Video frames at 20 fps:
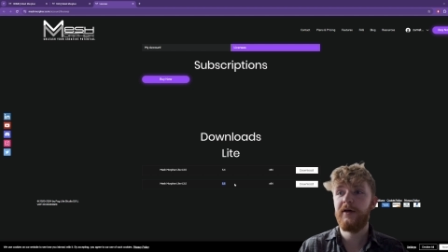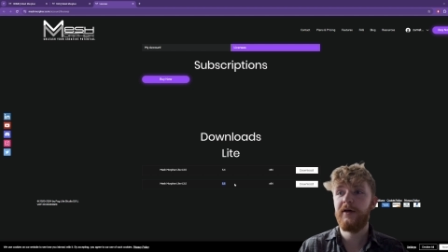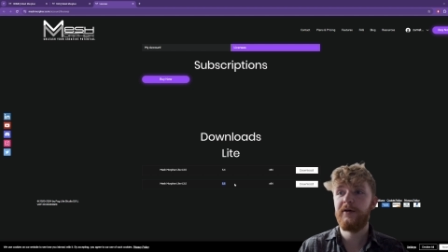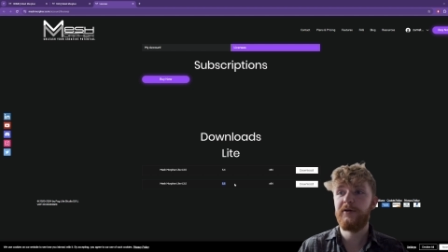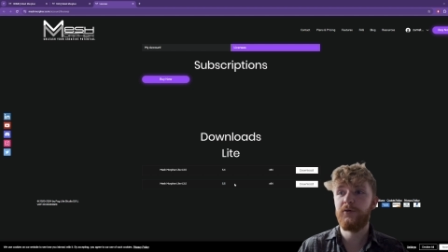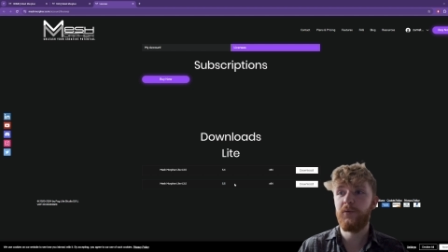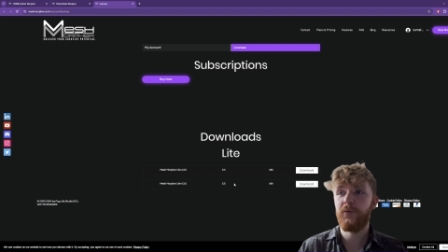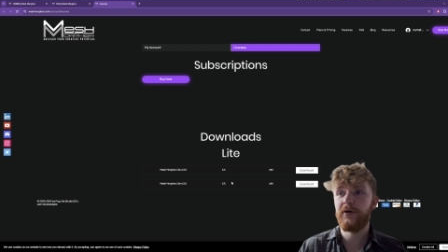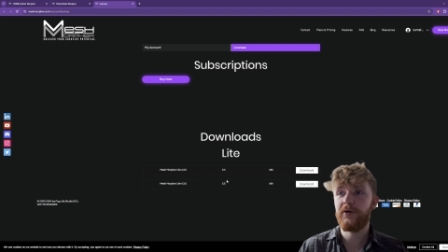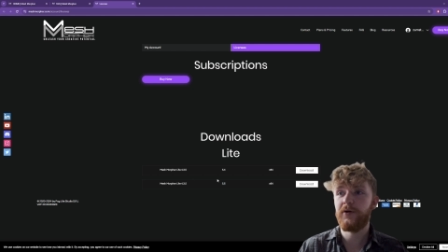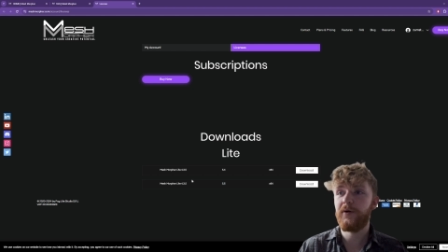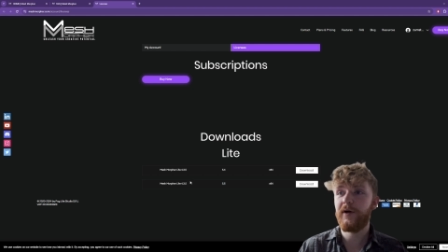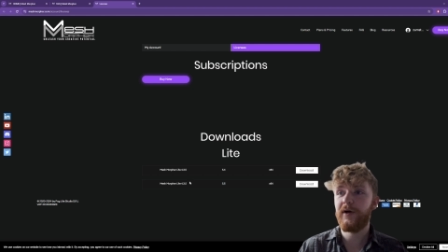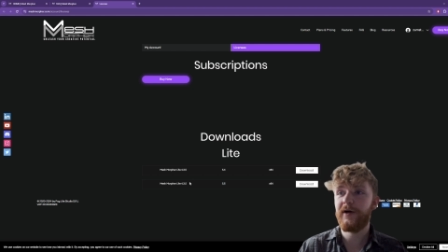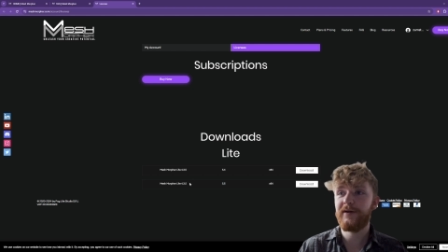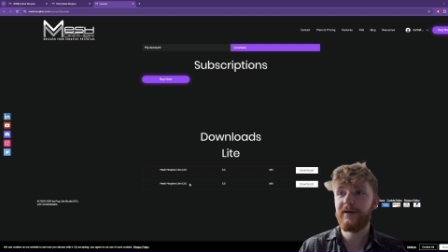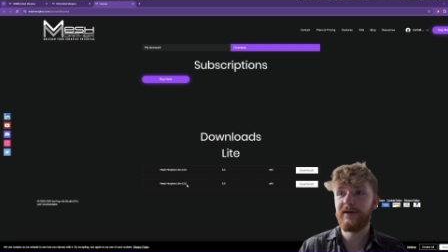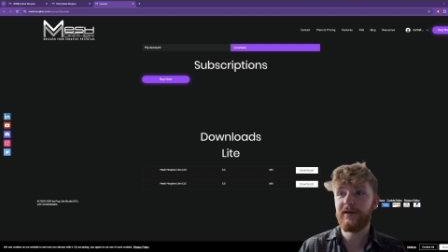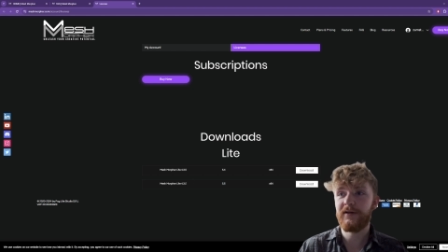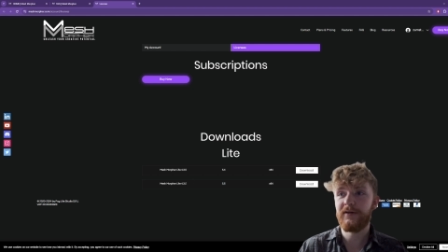you'll want to go
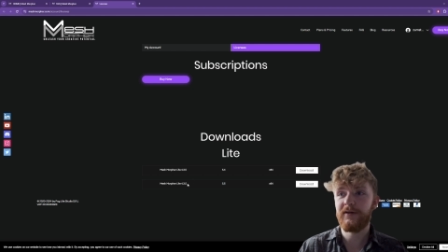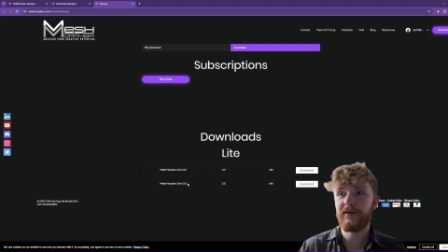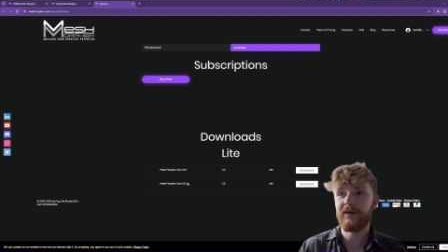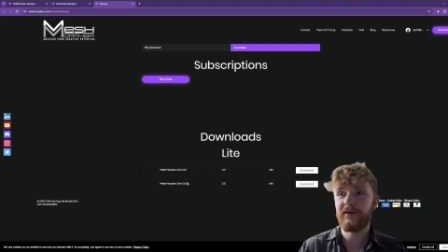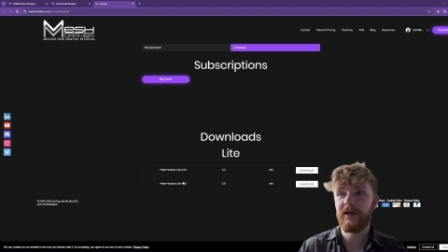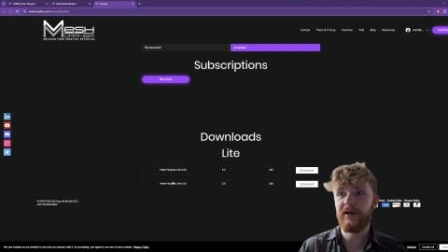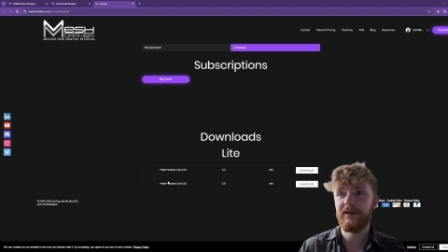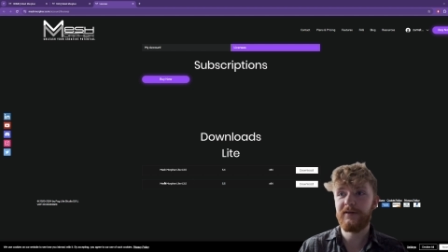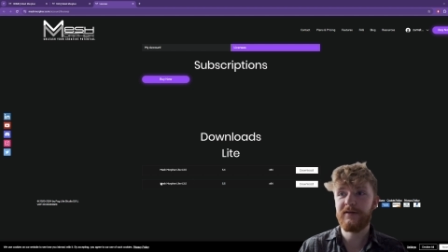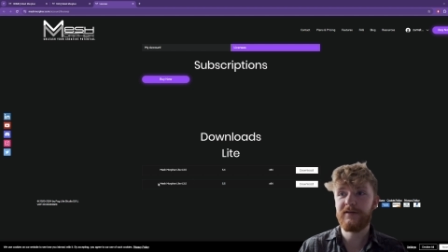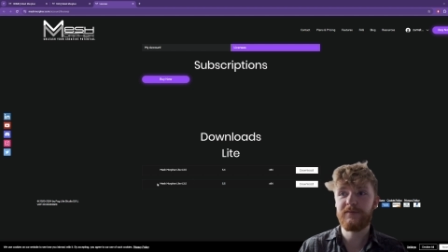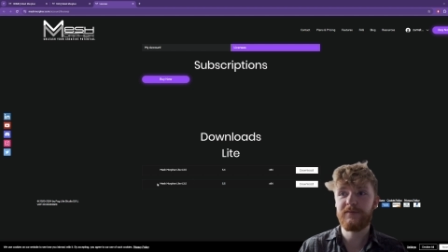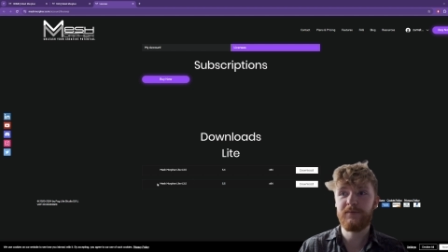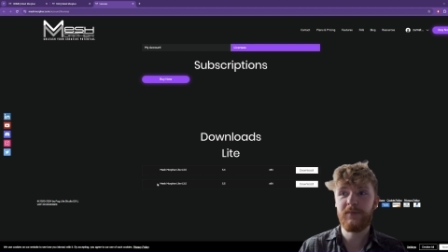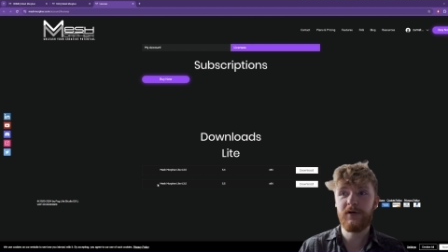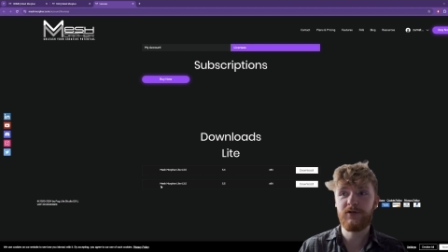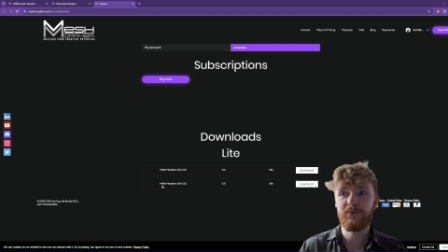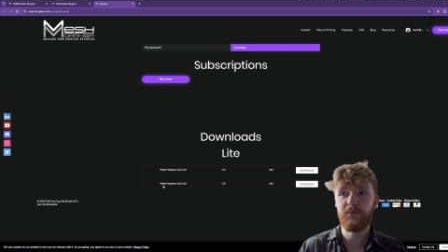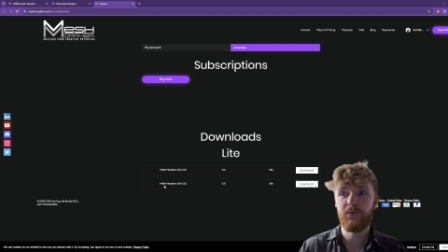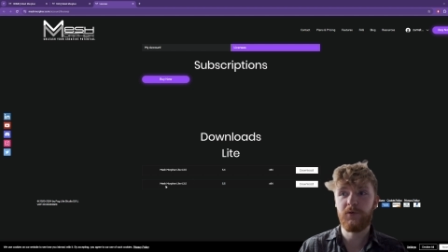ahead and click on this
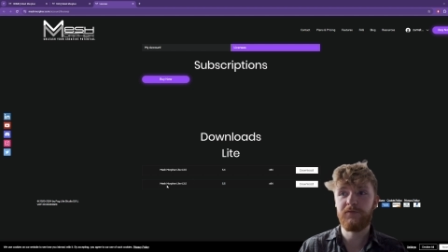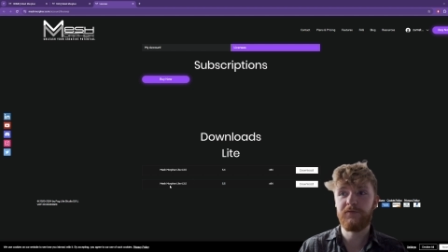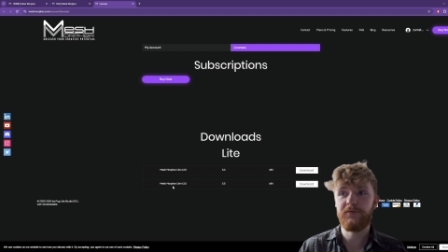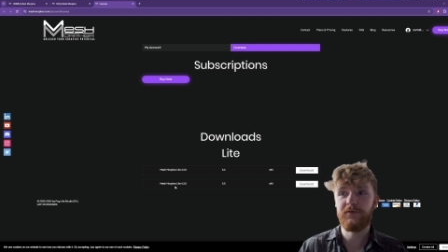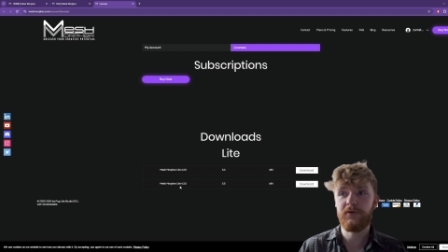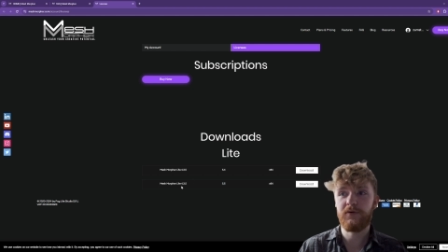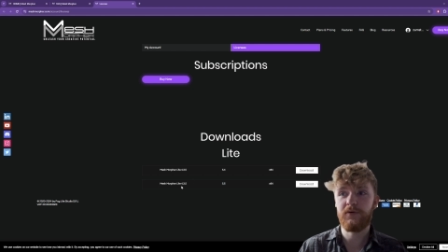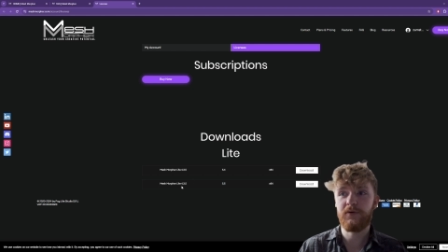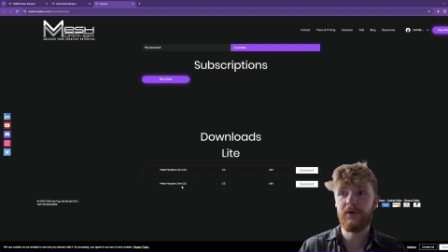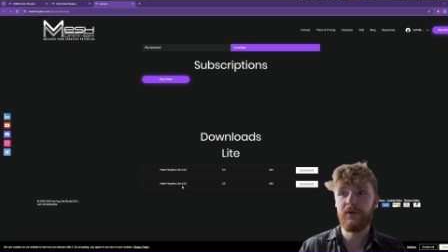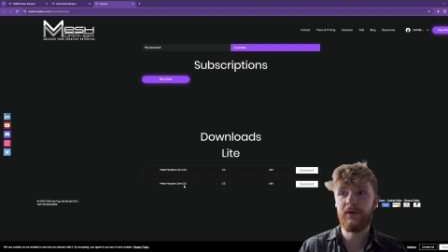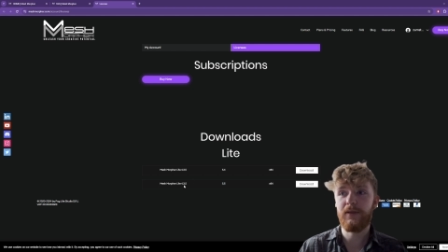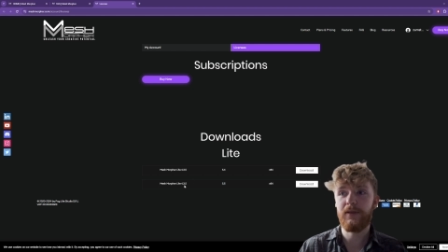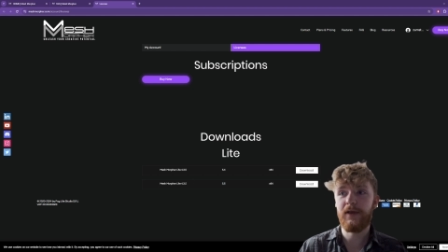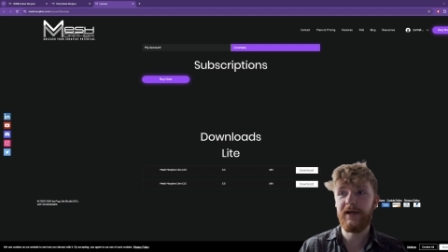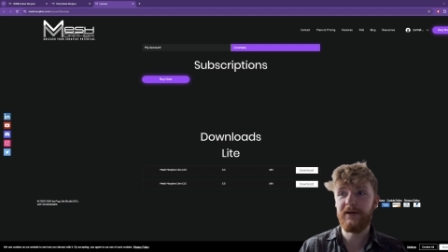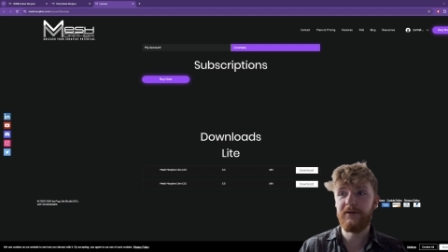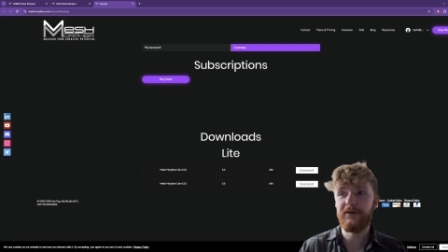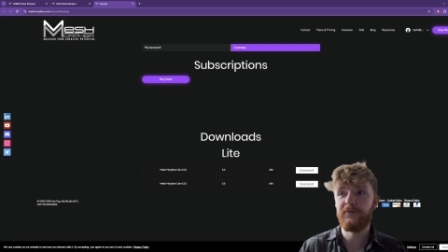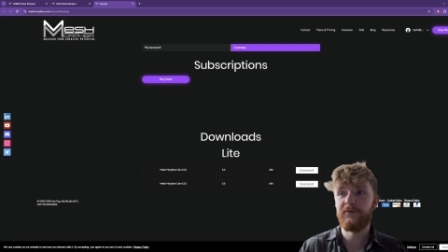Mesh Morpher
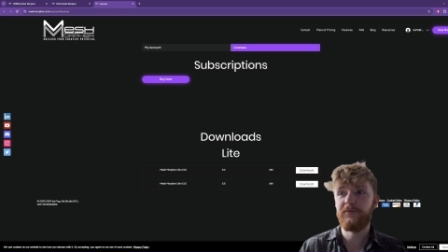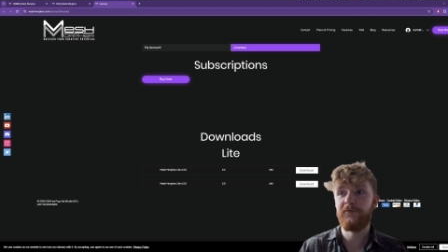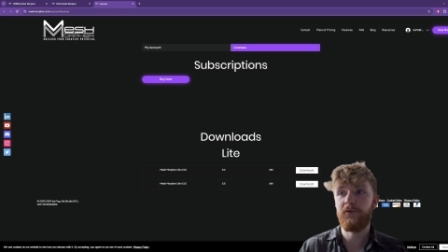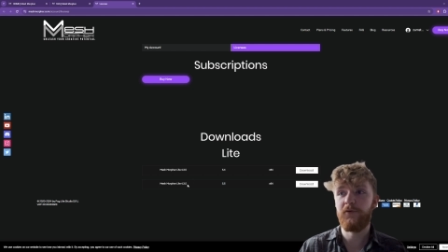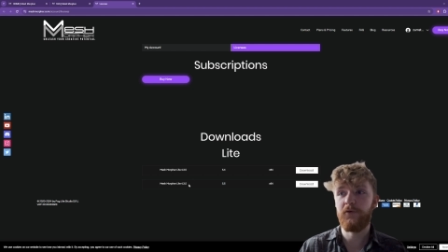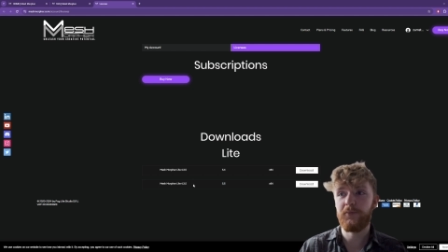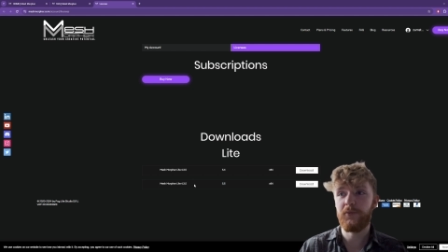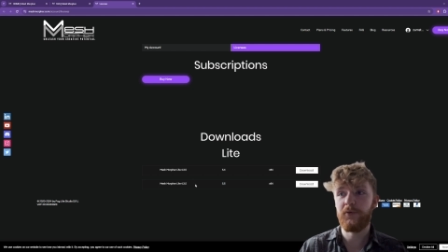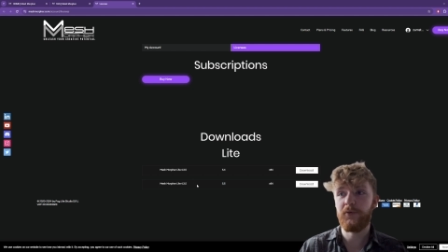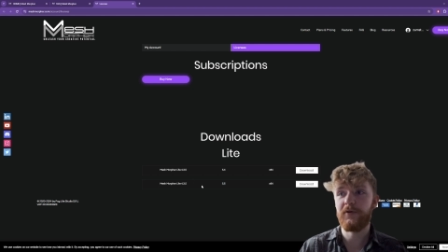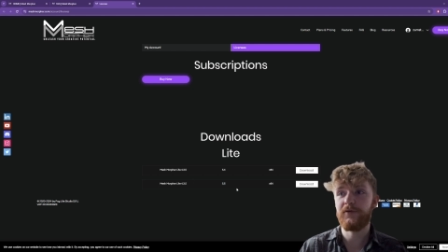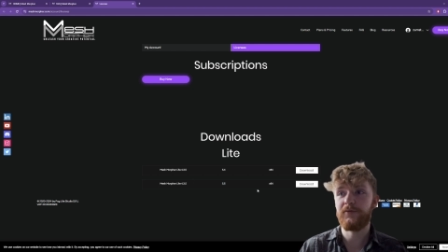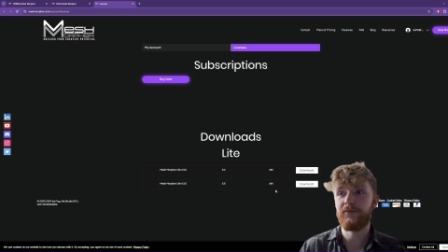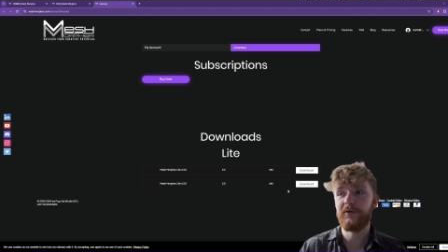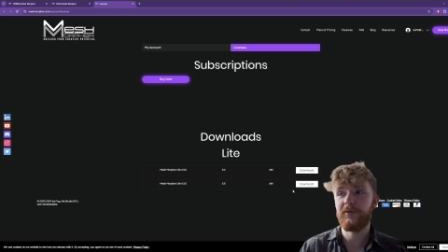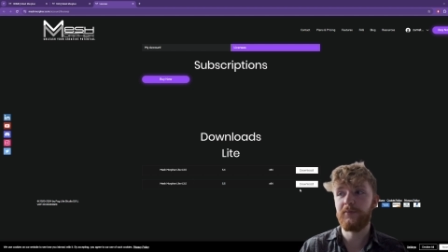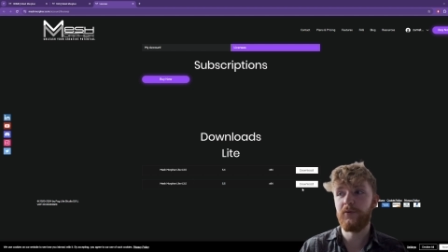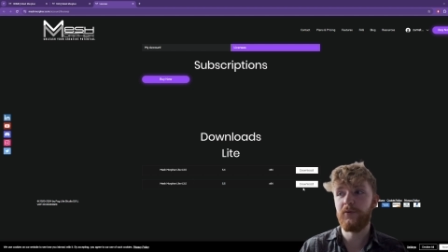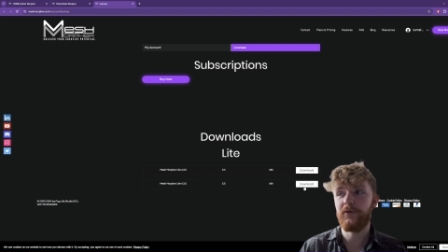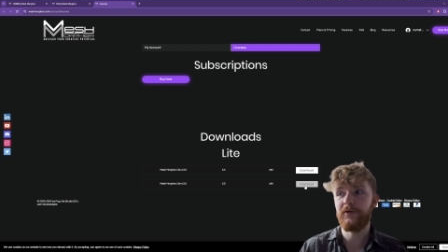Lite
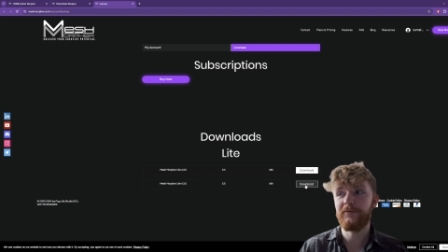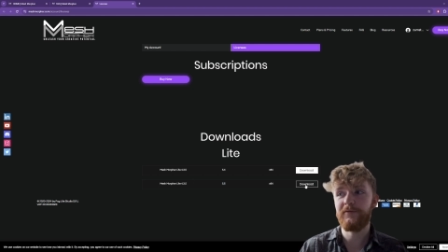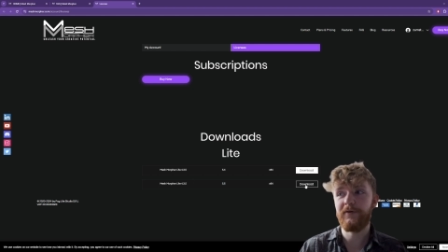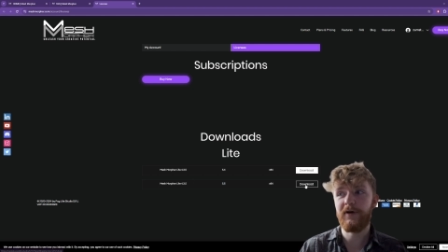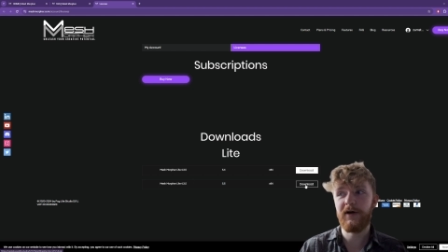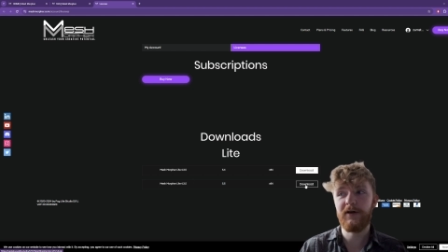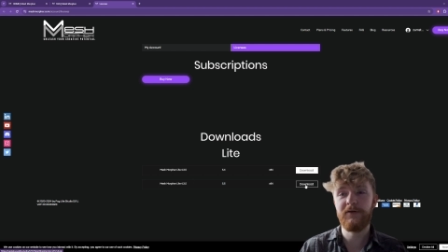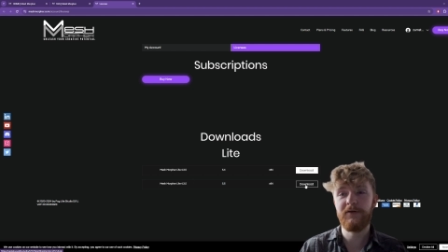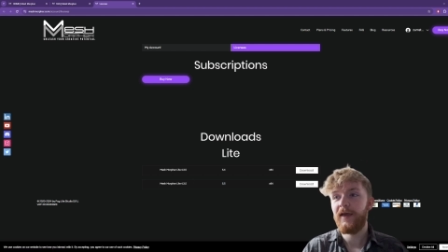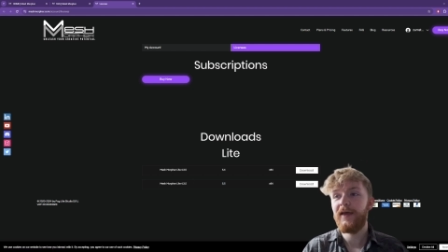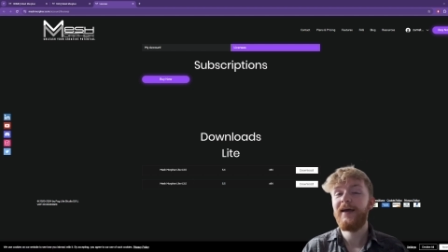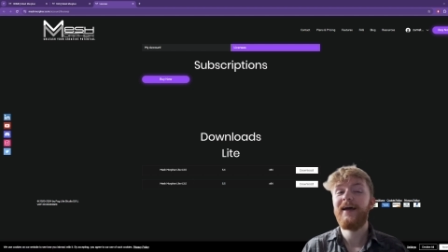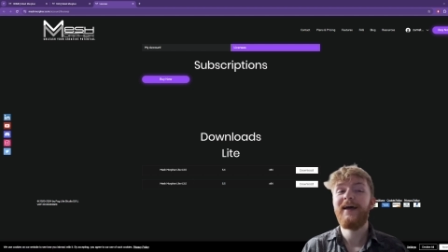4.3.5.